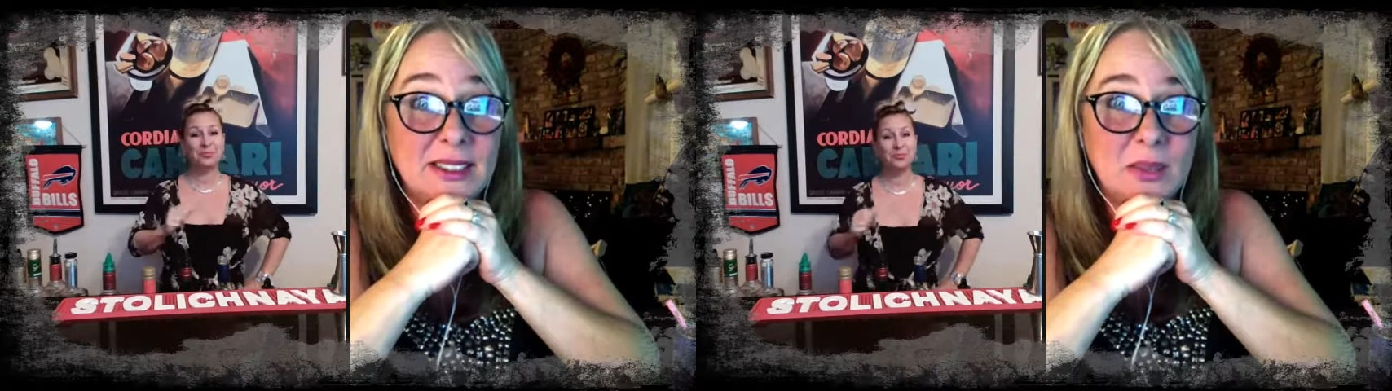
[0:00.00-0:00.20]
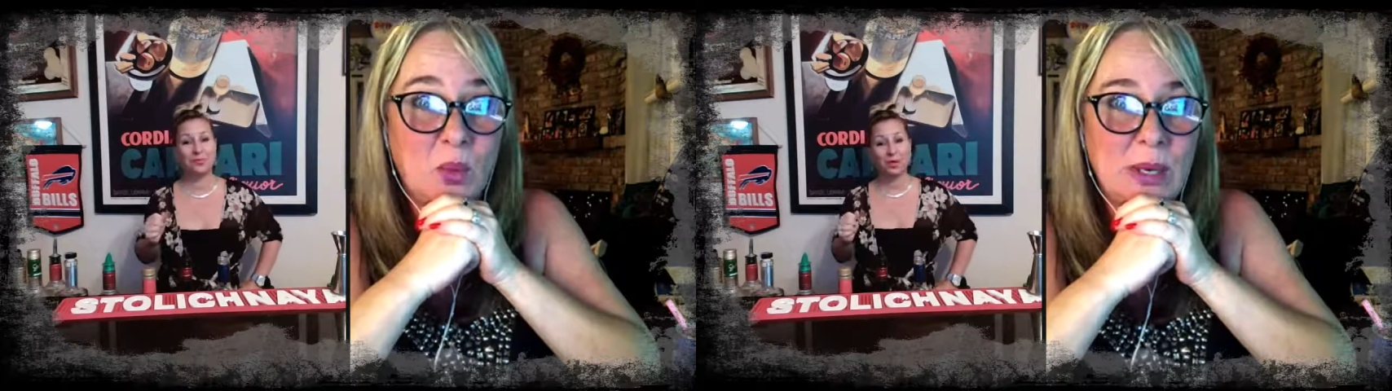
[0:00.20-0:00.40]

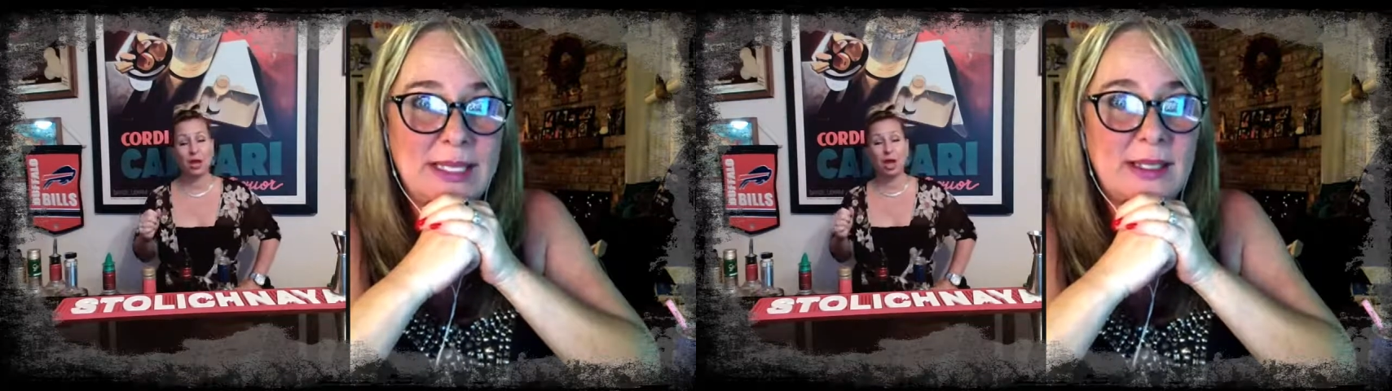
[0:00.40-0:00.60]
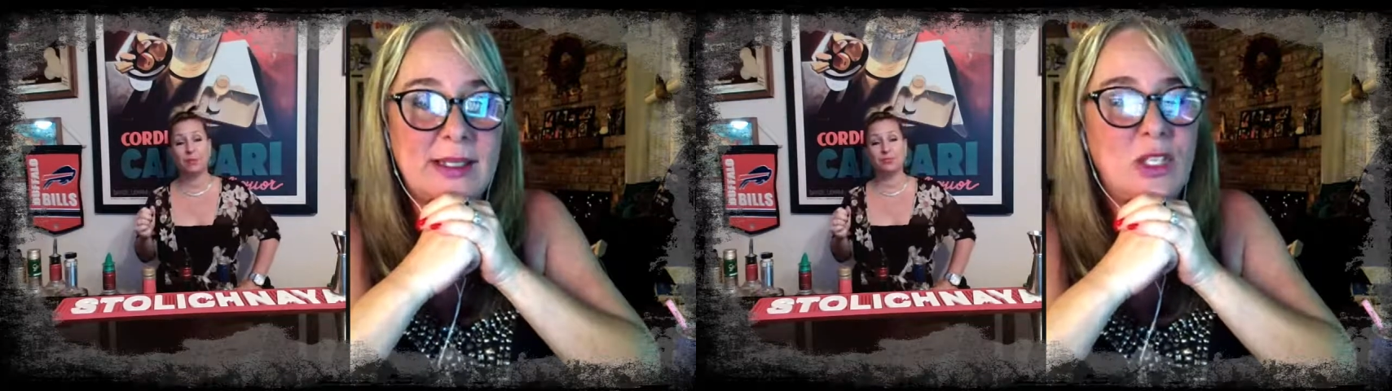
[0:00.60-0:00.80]
Speaker 1: What's,
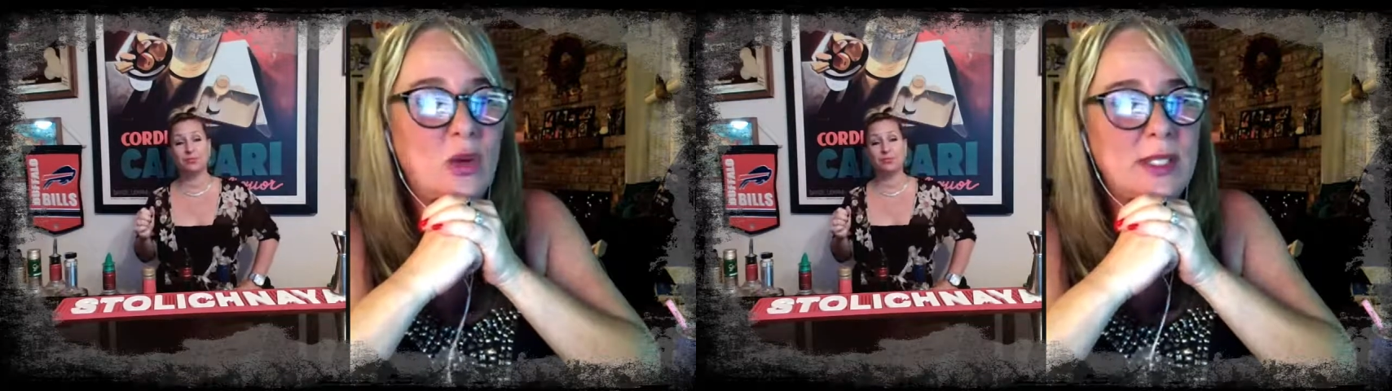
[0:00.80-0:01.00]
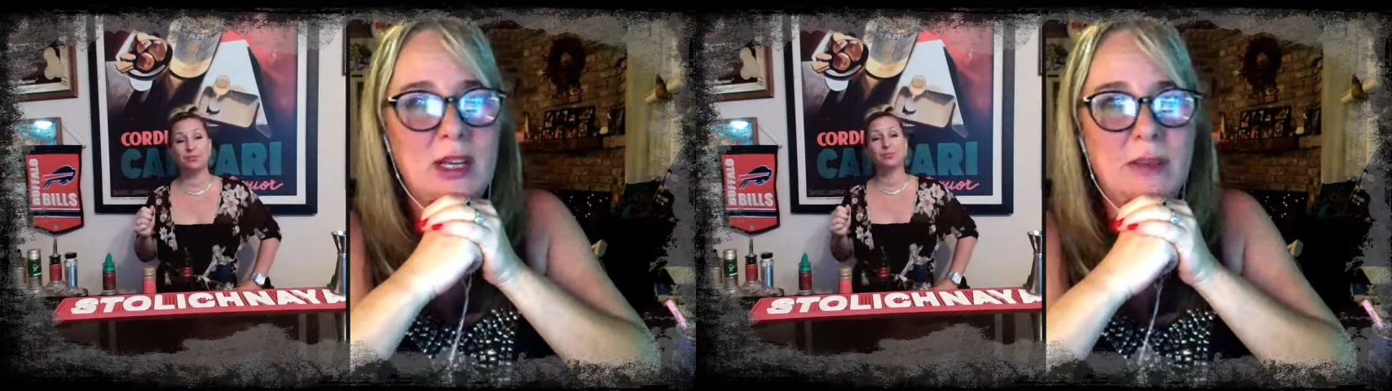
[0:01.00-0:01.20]
right.
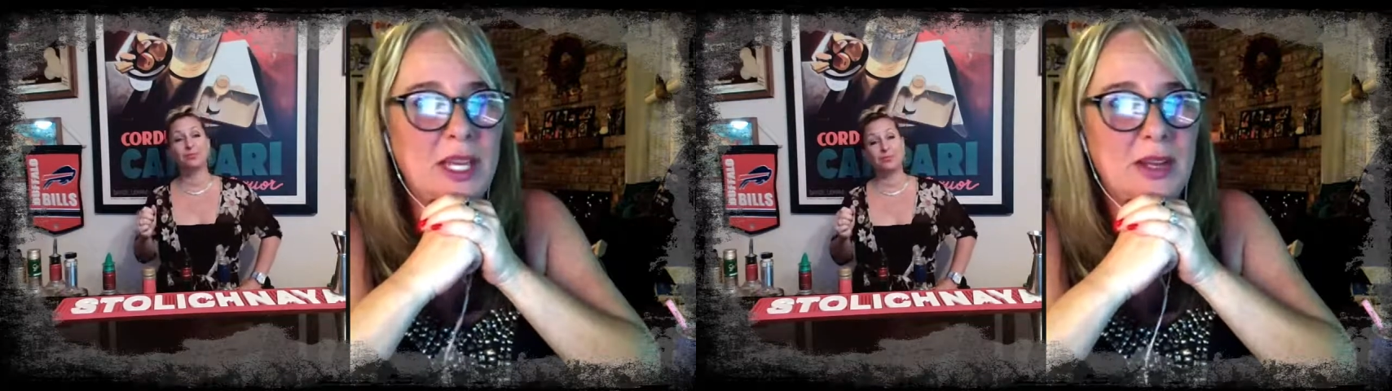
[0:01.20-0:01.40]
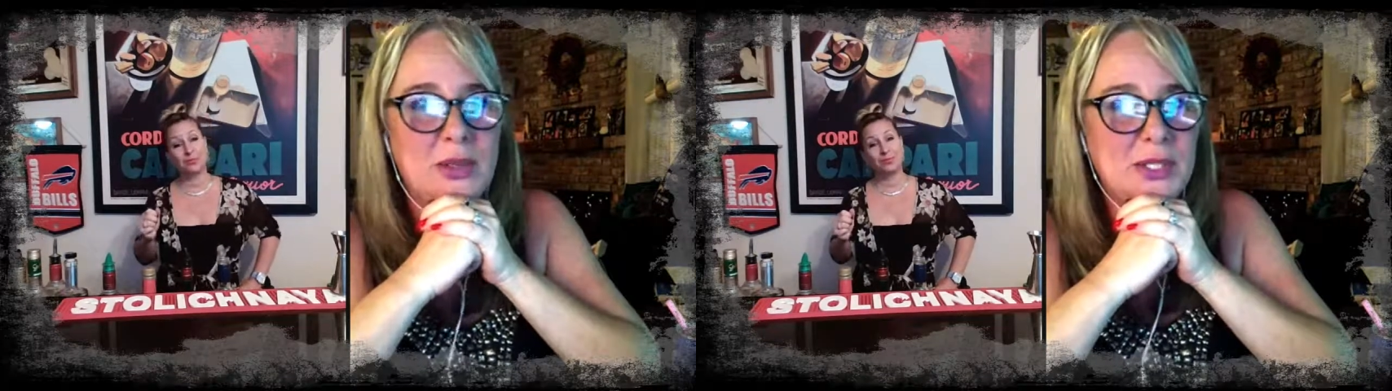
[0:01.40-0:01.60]
don't tell me
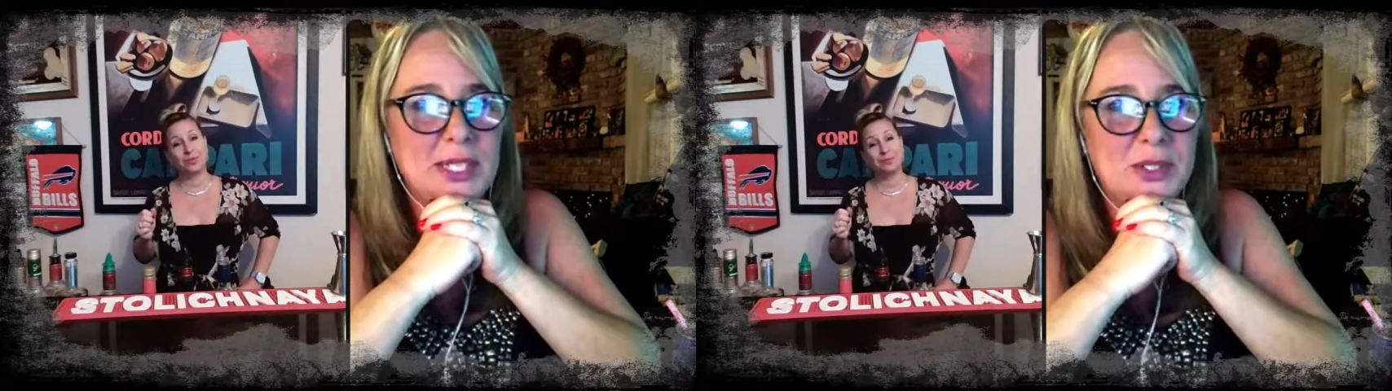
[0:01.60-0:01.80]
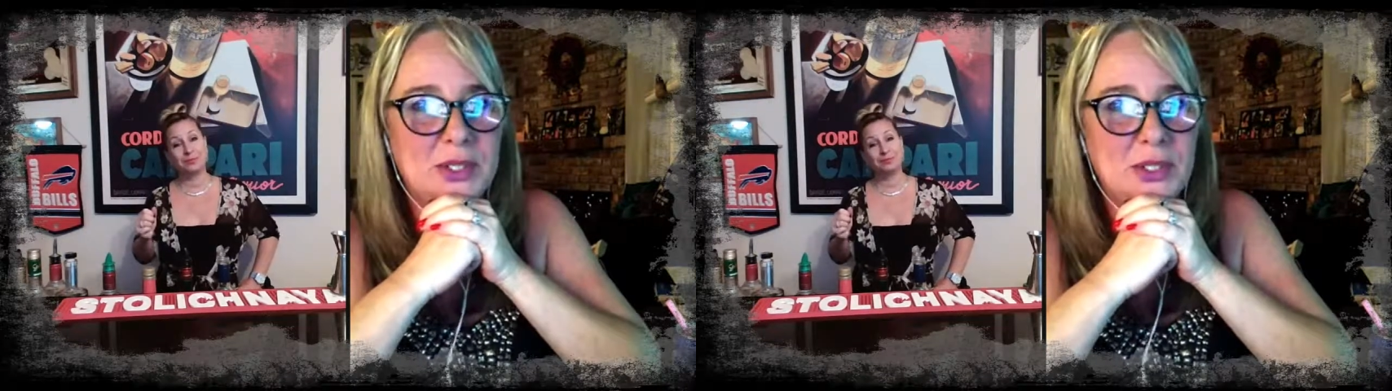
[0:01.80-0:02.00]
another
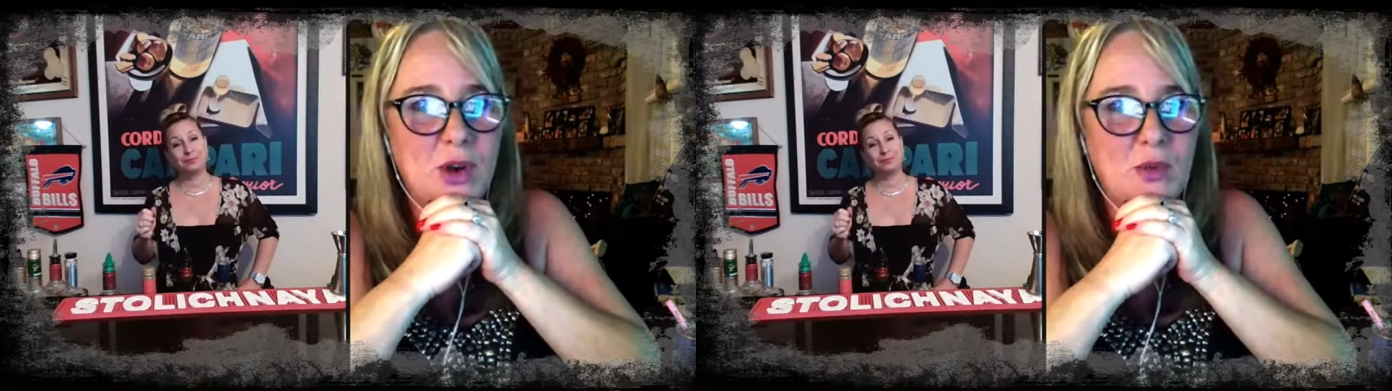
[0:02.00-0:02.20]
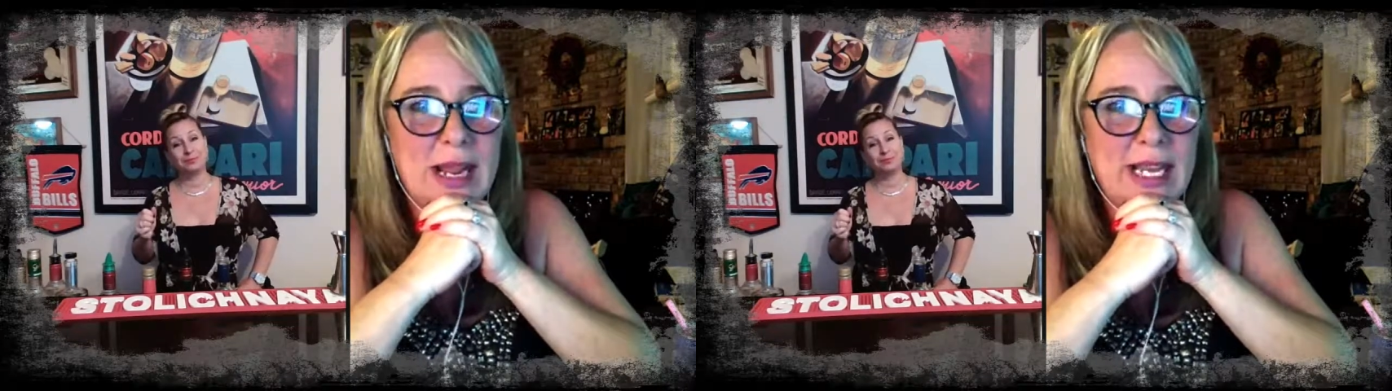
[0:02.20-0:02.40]
seltzer
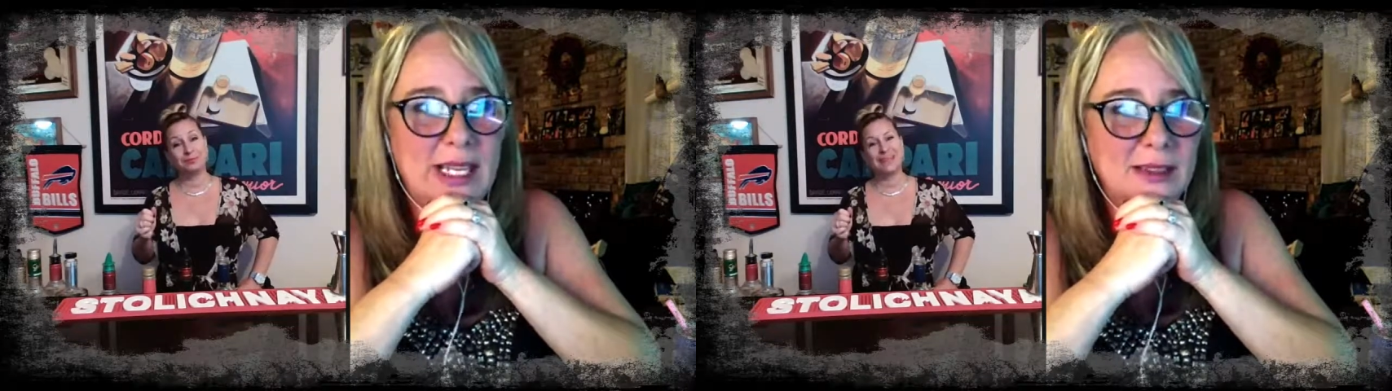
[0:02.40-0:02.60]
already.